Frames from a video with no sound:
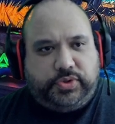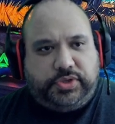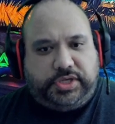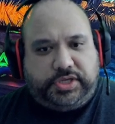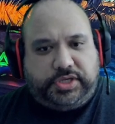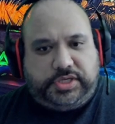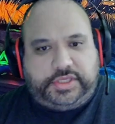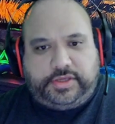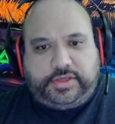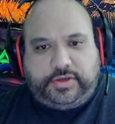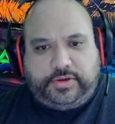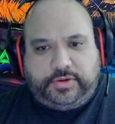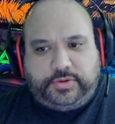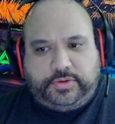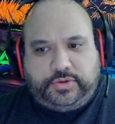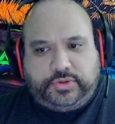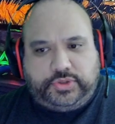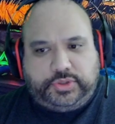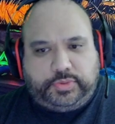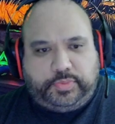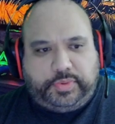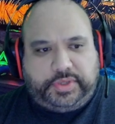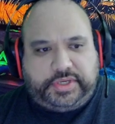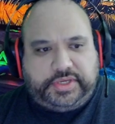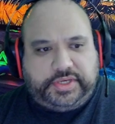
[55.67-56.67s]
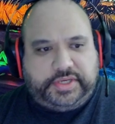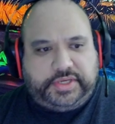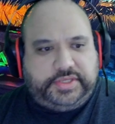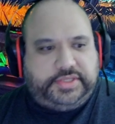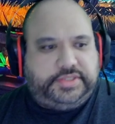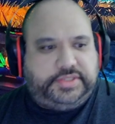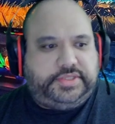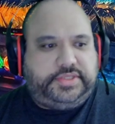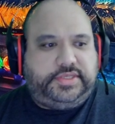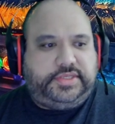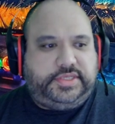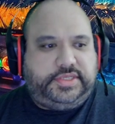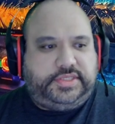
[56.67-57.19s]
huge
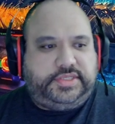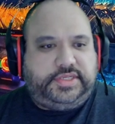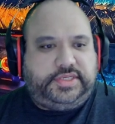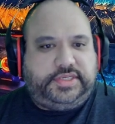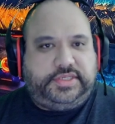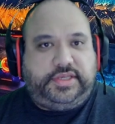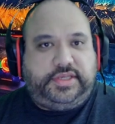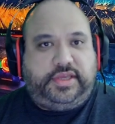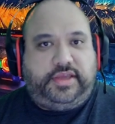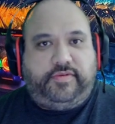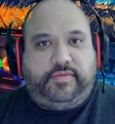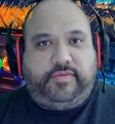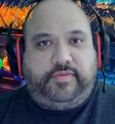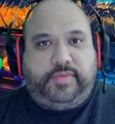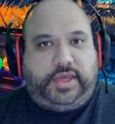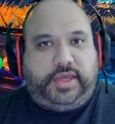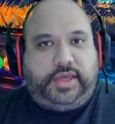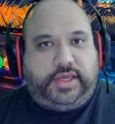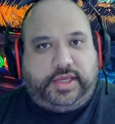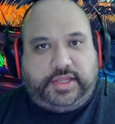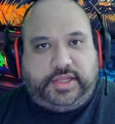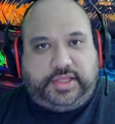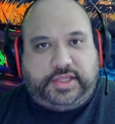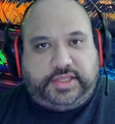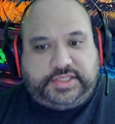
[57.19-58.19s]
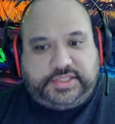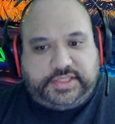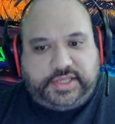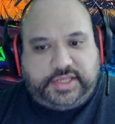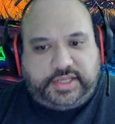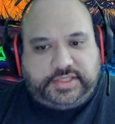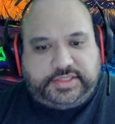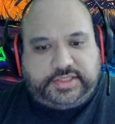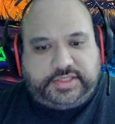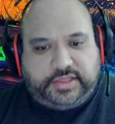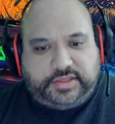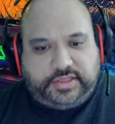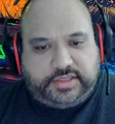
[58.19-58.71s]
because this doesn't even make any
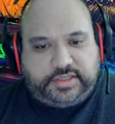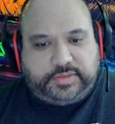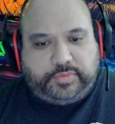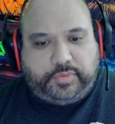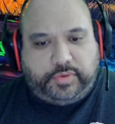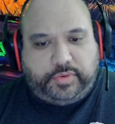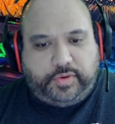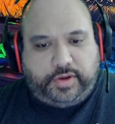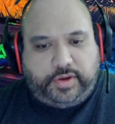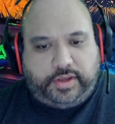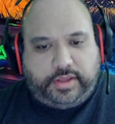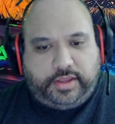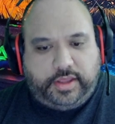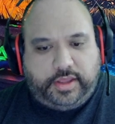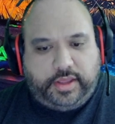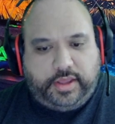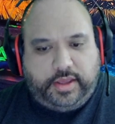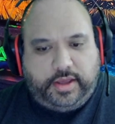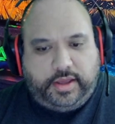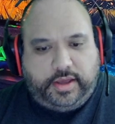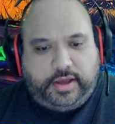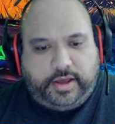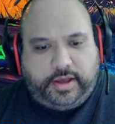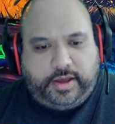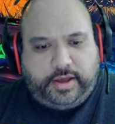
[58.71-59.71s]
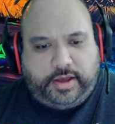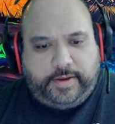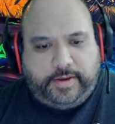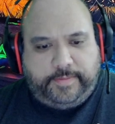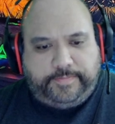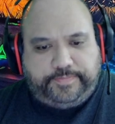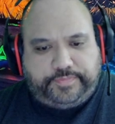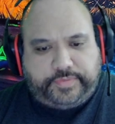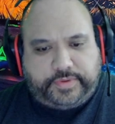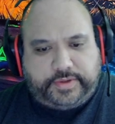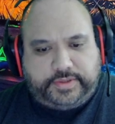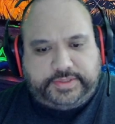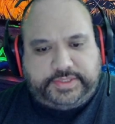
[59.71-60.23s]
sense at this point.
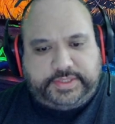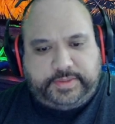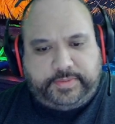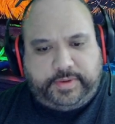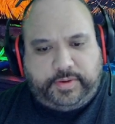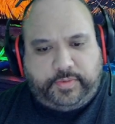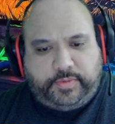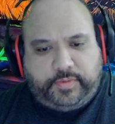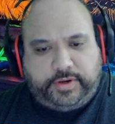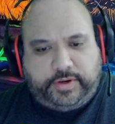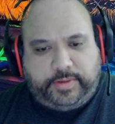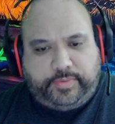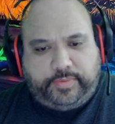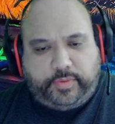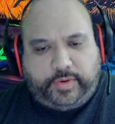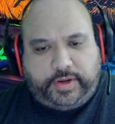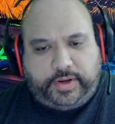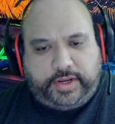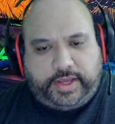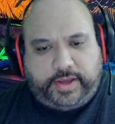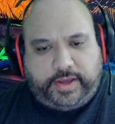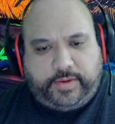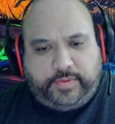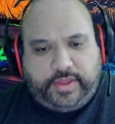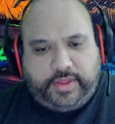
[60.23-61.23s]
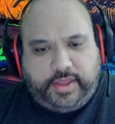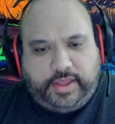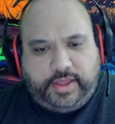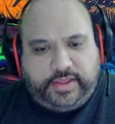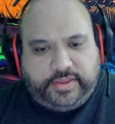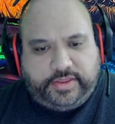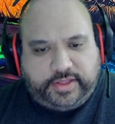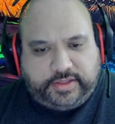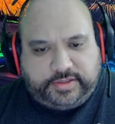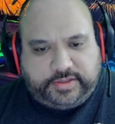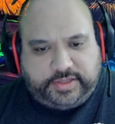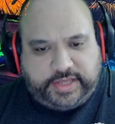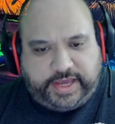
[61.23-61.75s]
Something I want to point out,
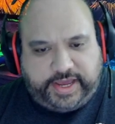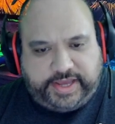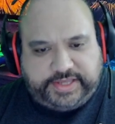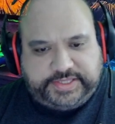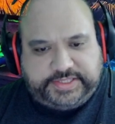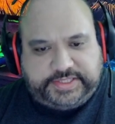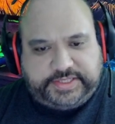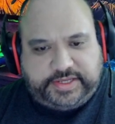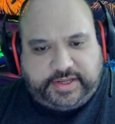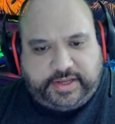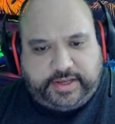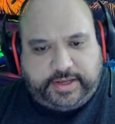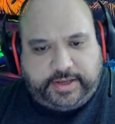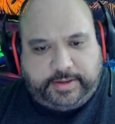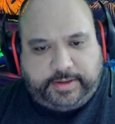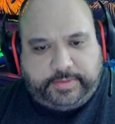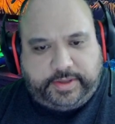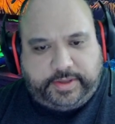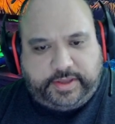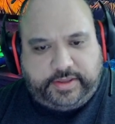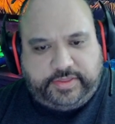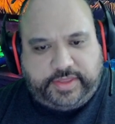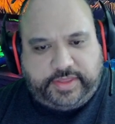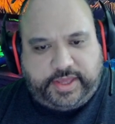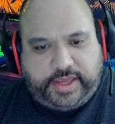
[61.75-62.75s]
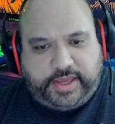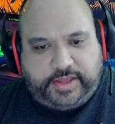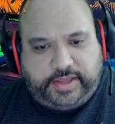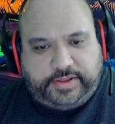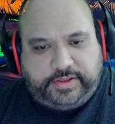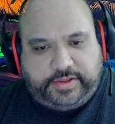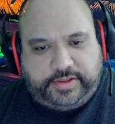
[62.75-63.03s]
the last time that